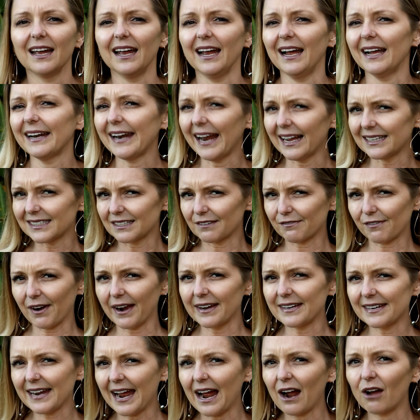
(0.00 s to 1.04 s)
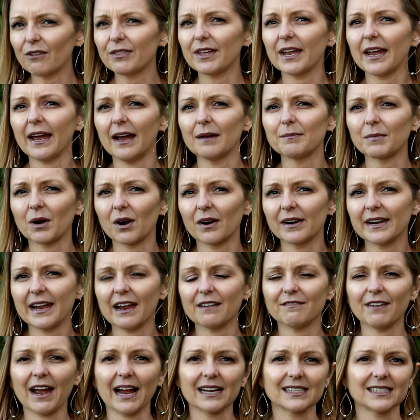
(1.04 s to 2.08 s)
And as of right now, the
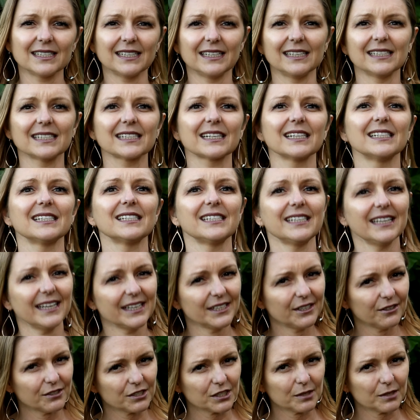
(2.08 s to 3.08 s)
mRNA vaccines continue